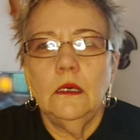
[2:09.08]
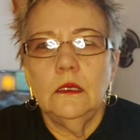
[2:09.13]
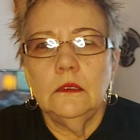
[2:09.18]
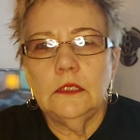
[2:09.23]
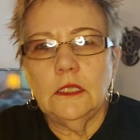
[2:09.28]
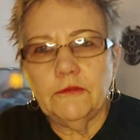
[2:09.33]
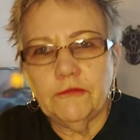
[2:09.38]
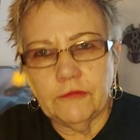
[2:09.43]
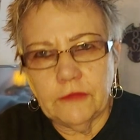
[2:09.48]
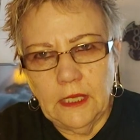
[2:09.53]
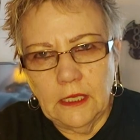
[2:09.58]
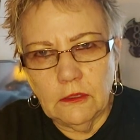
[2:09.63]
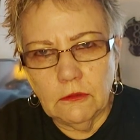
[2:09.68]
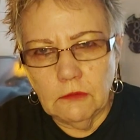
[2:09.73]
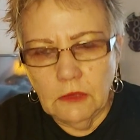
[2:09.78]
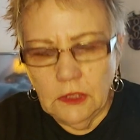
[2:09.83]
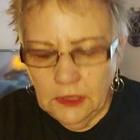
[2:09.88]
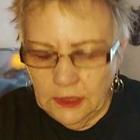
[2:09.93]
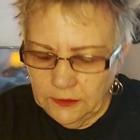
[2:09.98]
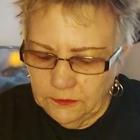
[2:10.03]
Let's get
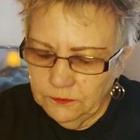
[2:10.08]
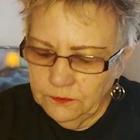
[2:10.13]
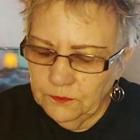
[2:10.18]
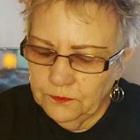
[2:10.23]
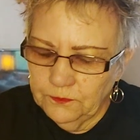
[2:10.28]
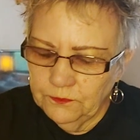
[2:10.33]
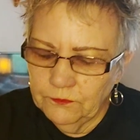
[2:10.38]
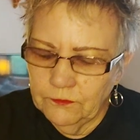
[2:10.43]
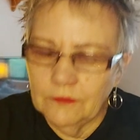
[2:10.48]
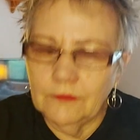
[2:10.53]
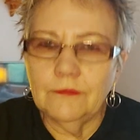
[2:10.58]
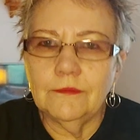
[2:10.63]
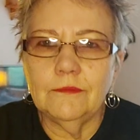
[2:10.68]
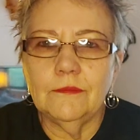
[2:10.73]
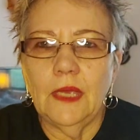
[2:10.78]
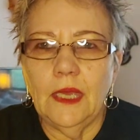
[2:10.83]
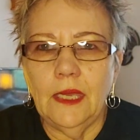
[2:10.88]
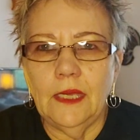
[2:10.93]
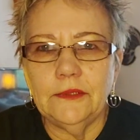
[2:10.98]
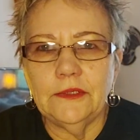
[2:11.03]
her on.
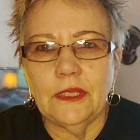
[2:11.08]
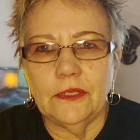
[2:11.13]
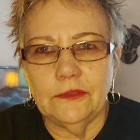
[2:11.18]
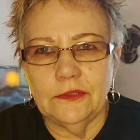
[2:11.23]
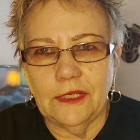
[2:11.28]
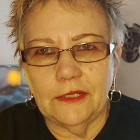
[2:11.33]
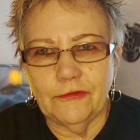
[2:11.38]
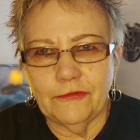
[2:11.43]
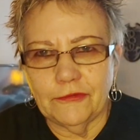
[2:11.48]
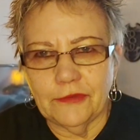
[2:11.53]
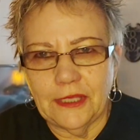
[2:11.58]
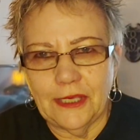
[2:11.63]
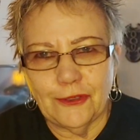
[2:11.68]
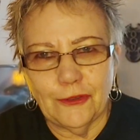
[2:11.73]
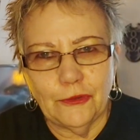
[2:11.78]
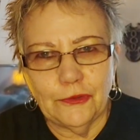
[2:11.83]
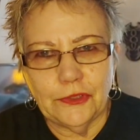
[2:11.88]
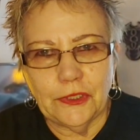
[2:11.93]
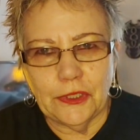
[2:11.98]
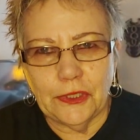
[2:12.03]
And let's get
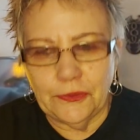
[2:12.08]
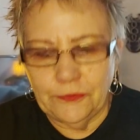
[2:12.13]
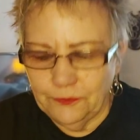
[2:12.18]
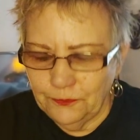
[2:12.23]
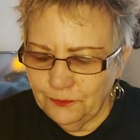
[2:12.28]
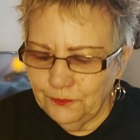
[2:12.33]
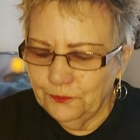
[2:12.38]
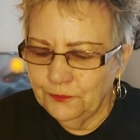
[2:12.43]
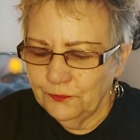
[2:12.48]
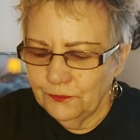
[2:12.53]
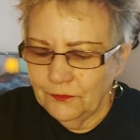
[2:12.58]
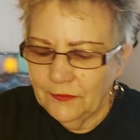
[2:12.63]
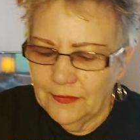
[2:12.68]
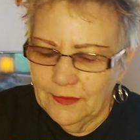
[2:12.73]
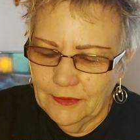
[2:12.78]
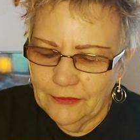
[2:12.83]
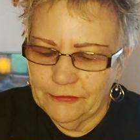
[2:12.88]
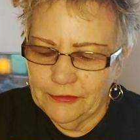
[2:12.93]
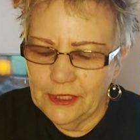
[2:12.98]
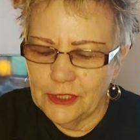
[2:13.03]
her done.
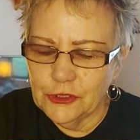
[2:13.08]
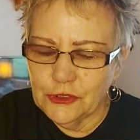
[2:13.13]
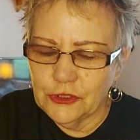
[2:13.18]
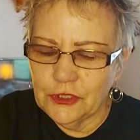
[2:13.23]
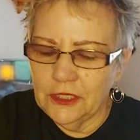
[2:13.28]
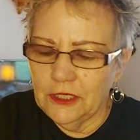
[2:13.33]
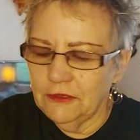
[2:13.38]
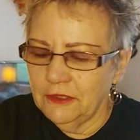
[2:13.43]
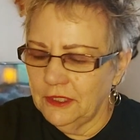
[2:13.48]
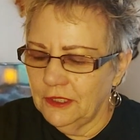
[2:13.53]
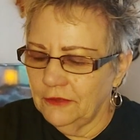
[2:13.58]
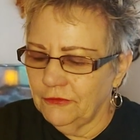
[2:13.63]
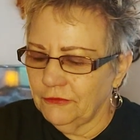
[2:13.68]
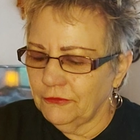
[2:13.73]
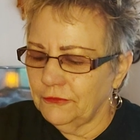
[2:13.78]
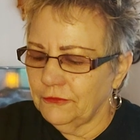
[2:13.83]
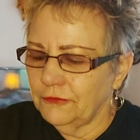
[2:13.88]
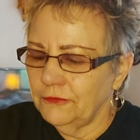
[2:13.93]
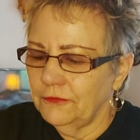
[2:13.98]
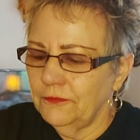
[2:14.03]

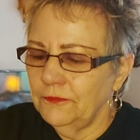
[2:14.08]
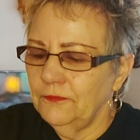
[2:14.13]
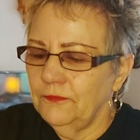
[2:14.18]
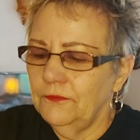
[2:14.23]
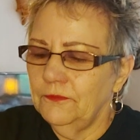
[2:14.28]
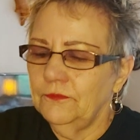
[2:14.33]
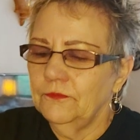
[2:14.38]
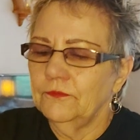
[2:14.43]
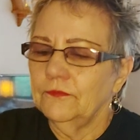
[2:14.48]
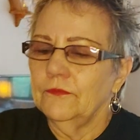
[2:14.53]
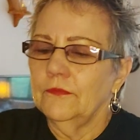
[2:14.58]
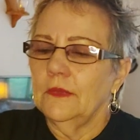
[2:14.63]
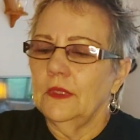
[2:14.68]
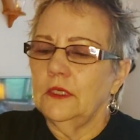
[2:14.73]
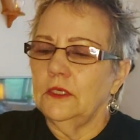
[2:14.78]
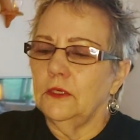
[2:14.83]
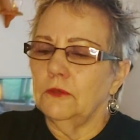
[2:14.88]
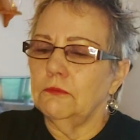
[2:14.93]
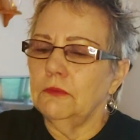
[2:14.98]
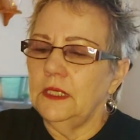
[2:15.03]
Sagittarius,
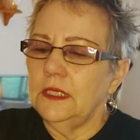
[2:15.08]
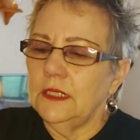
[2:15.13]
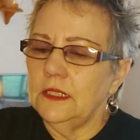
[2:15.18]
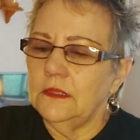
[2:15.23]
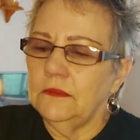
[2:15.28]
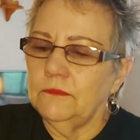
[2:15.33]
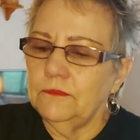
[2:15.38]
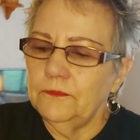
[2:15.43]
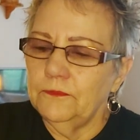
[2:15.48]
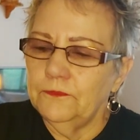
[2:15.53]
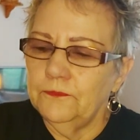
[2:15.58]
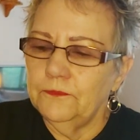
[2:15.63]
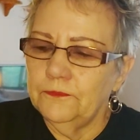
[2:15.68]
your reading.